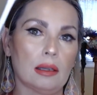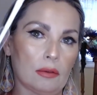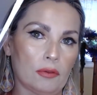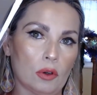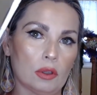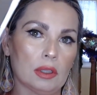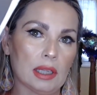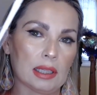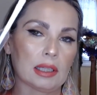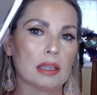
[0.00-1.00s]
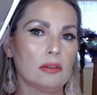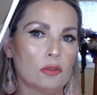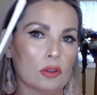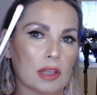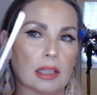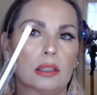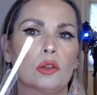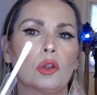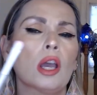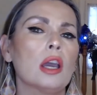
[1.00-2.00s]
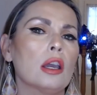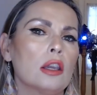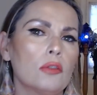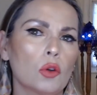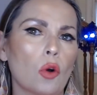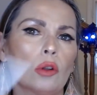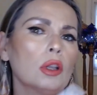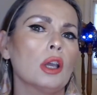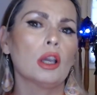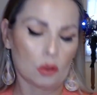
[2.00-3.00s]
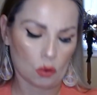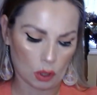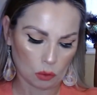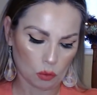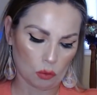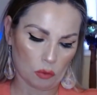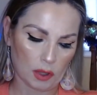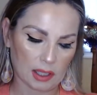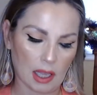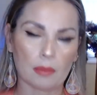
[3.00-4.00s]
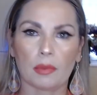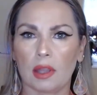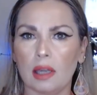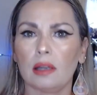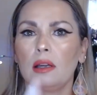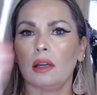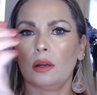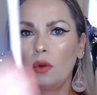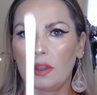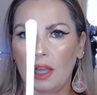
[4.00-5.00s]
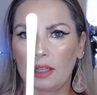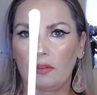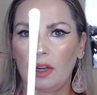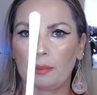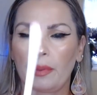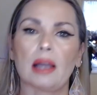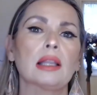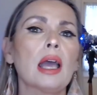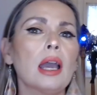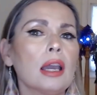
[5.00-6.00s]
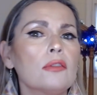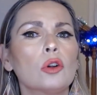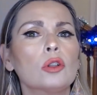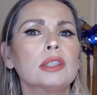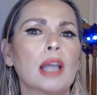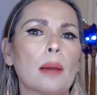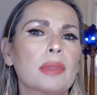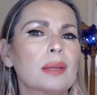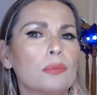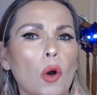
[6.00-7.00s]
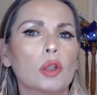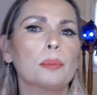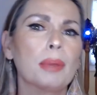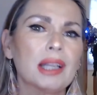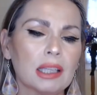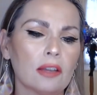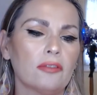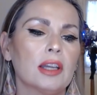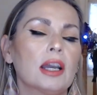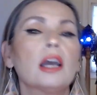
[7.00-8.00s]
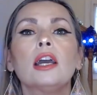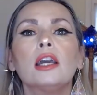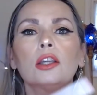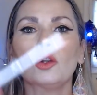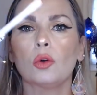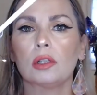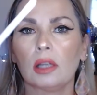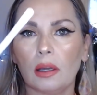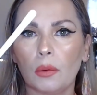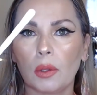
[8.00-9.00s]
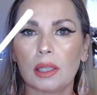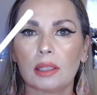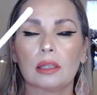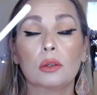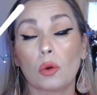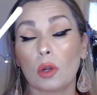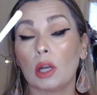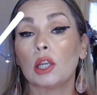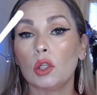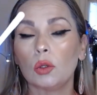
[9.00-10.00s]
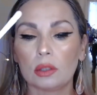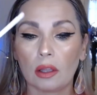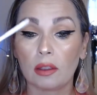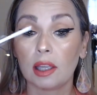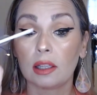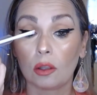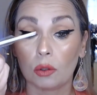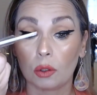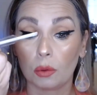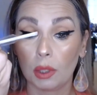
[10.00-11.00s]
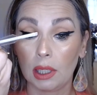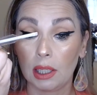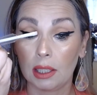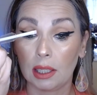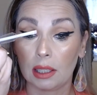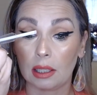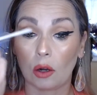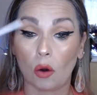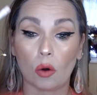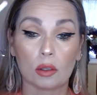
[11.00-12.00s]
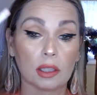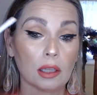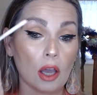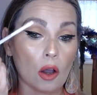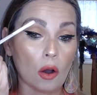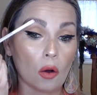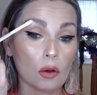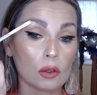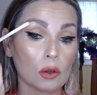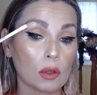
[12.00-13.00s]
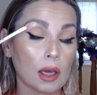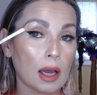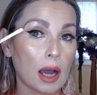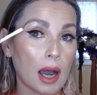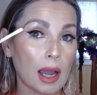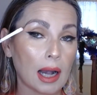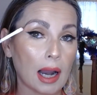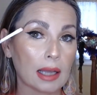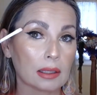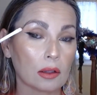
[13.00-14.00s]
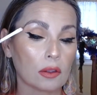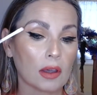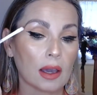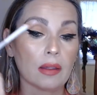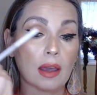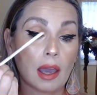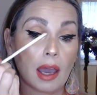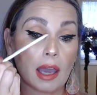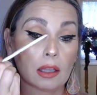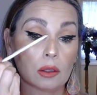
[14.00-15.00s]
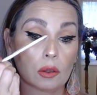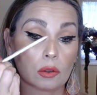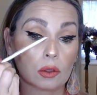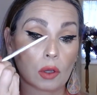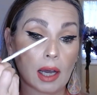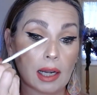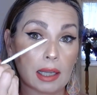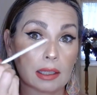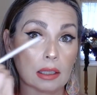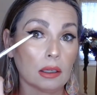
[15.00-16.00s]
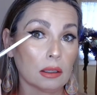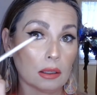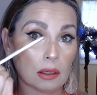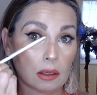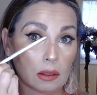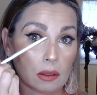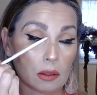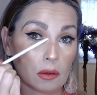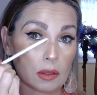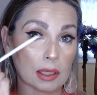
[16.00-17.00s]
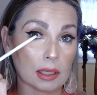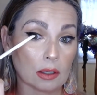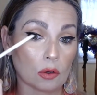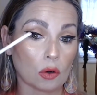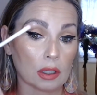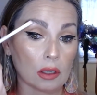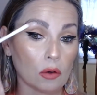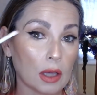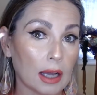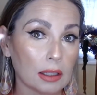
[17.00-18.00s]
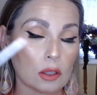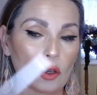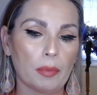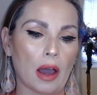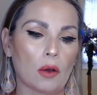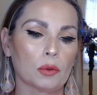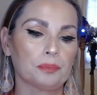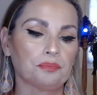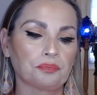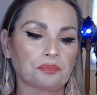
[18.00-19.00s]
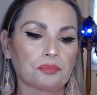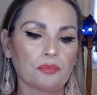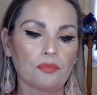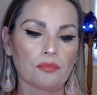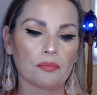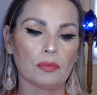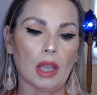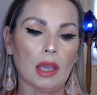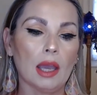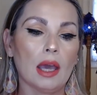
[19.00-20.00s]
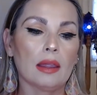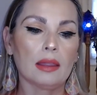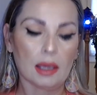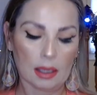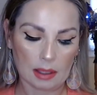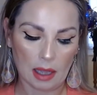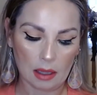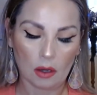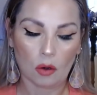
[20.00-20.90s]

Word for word: for necessary for that reason. If you want, you can do the same thing with that flat brush. If you want something more specific, you will, you will use this on your inner, inner corner on your highlighter there and on your highlighter on the inner corner or under your brow. These are,